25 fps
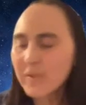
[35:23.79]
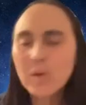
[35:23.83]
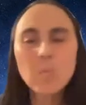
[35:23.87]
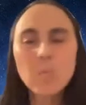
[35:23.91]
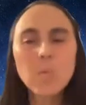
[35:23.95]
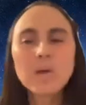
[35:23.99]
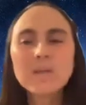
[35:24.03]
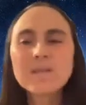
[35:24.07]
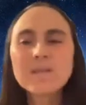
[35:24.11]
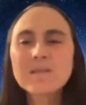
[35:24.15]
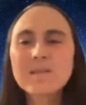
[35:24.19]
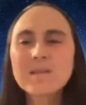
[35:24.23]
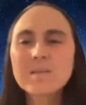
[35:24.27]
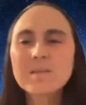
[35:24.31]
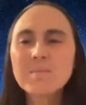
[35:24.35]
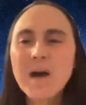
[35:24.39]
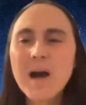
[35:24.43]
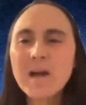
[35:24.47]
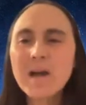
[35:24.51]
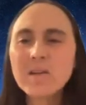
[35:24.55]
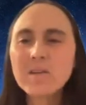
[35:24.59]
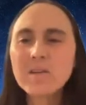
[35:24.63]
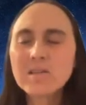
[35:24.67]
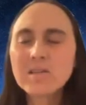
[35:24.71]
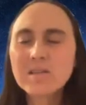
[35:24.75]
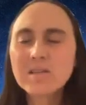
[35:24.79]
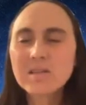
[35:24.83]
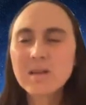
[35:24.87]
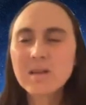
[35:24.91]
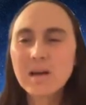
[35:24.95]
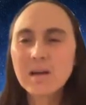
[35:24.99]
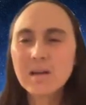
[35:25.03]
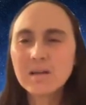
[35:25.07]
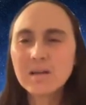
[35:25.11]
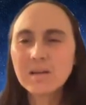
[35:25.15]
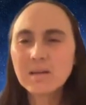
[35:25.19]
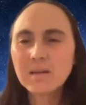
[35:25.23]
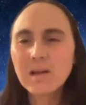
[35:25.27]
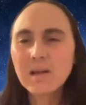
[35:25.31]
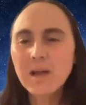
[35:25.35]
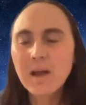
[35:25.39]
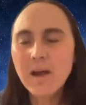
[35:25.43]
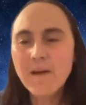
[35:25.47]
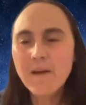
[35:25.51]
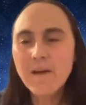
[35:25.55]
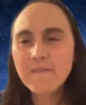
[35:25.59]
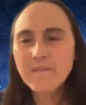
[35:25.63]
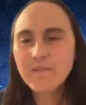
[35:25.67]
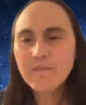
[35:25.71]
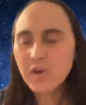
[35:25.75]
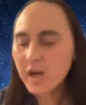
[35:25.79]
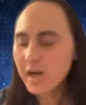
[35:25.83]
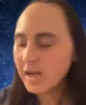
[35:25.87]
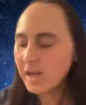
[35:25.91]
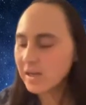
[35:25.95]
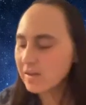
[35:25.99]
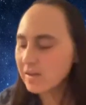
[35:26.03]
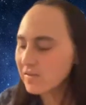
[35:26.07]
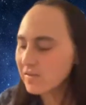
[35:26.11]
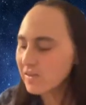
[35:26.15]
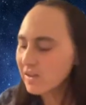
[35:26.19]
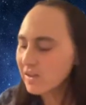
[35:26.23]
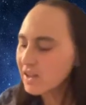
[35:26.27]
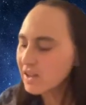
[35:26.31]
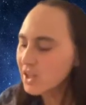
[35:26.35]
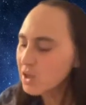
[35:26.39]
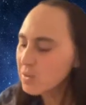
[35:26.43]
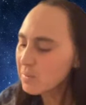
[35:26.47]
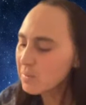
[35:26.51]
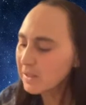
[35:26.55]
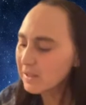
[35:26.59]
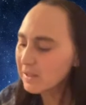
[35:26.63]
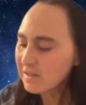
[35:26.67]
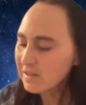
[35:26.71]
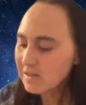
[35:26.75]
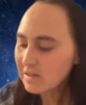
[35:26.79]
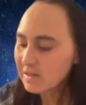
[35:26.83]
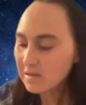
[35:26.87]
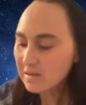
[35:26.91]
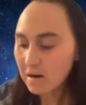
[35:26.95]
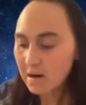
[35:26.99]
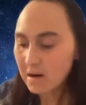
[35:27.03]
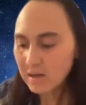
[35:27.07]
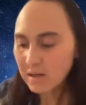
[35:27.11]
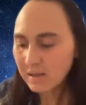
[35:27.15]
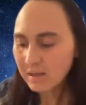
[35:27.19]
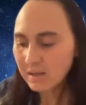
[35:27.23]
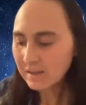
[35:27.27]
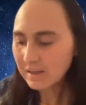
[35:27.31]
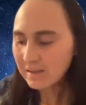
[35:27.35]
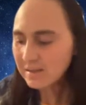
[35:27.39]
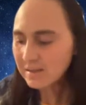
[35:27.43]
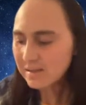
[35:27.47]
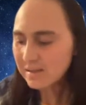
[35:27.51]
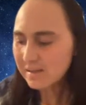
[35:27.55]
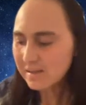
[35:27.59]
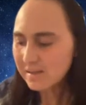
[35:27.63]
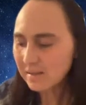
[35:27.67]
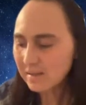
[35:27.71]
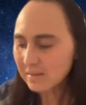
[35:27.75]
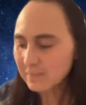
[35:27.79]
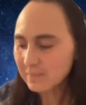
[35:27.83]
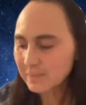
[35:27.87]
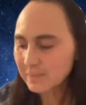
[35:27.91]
What's the matter, son? Afraid of the luminous darkness?